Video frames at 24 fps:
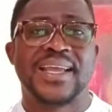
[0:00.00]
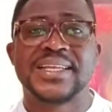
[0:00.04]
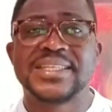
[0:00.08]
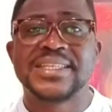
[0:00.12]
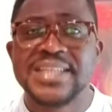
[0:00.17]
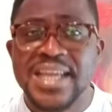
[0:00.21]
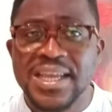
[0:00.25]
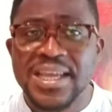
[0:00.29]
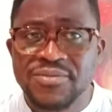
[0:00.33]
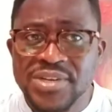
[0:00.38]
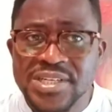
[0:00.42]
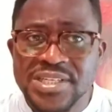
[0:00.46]

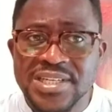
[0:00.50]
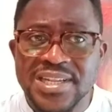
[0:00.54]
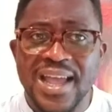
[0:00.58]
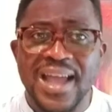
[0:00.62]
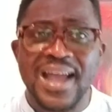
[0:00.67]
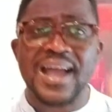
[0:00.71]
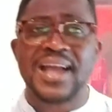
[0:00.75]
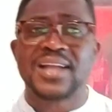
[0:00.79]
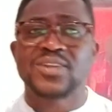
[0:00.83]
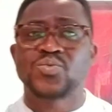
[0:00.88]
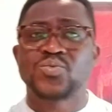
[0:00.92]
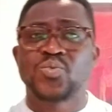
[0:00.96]
David's
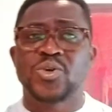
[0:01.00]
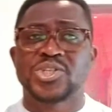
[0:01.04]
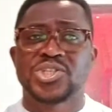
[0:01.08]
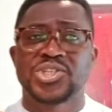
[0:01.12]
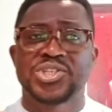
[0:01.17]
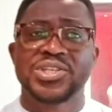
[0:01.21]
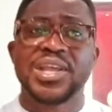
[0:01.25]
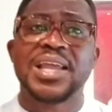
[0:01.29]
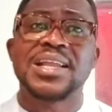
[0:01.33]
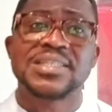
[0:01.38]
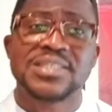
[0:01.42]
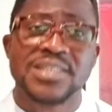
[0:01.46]
heart was
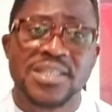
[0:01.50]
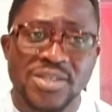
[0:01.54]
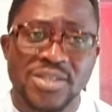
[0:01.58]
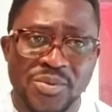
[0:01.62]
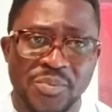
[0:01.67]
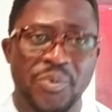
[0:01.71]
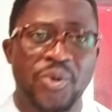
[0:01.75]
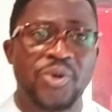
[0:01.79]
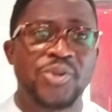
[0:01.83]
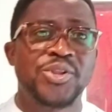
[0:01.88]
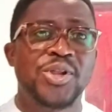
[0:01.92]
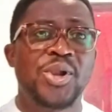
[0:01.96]
centered
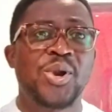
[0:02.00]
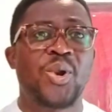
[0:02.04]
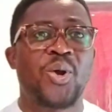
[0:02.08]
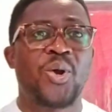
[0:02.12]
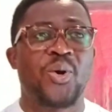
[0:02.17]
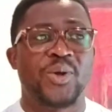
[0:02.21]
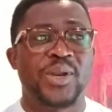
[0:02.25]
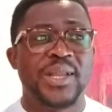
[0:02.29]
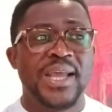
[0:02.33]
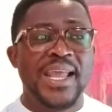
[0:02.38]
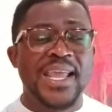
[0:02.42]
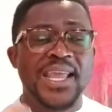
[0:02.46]
upon the
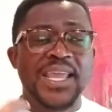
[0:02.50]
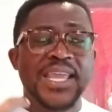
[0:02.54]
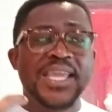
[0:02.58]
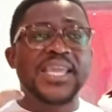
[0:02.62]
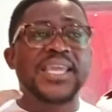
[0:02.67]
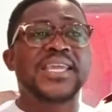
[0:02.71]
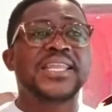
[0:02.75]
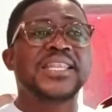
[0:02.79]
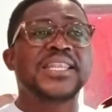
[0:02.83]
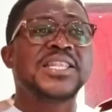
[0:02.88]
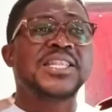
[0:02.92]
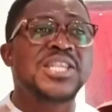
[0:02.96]
Lord.
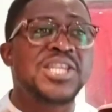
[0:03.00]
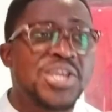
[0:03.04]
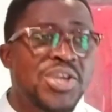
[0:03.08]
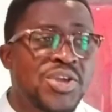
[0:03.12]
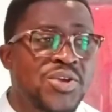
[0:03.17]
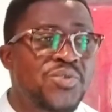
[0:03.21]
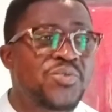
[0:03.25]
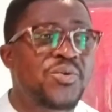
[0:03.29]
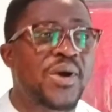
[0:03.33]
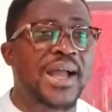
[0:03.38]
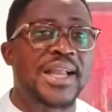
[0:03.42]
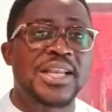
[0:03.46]
He
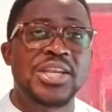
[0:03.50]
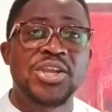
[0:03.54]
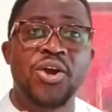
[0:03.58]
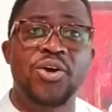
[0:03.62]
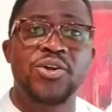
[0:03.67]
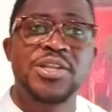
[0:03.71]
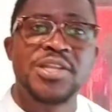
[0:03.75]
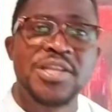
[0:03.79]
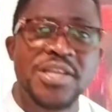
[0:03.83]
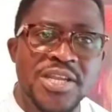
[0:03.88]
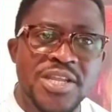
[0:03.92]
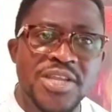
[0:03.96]
knew and
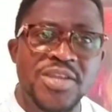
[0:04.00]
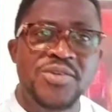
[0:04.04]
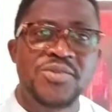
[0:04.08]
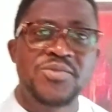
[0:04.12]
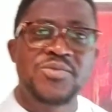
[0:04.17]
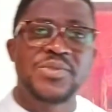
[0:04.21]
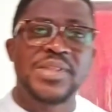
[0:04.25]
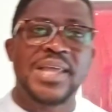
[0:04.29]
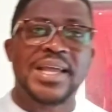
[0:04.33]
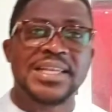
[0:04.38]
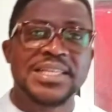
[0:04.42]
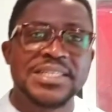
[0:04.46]
God
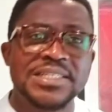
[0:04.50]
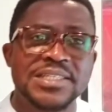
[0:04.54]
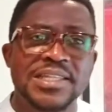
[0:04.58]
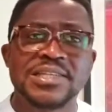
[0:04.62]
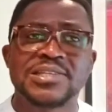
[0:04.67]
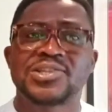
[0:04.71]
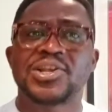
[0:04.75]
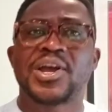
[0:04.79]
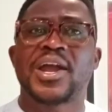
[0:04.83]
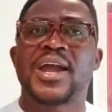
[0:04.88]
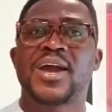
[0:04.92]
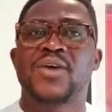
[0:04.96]
knew that his
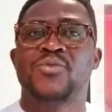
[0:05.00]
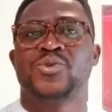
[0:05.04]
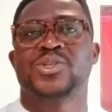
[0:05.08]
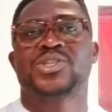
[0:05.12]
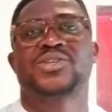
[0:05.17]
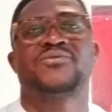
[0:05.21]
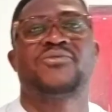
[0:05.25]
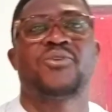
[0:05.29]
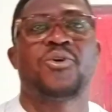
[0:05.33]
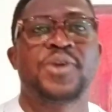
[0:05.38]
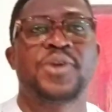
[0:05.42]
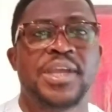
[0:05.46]
desire was
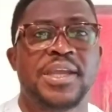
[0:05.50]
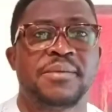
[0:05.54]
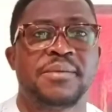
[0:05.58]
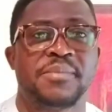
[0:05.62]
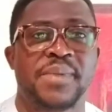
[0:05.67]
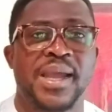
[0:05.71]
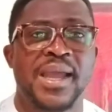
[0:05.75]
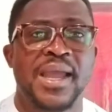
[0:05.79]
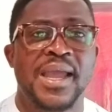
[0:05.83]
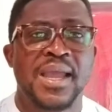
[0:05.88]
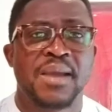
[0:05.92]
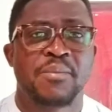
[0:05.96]
for him.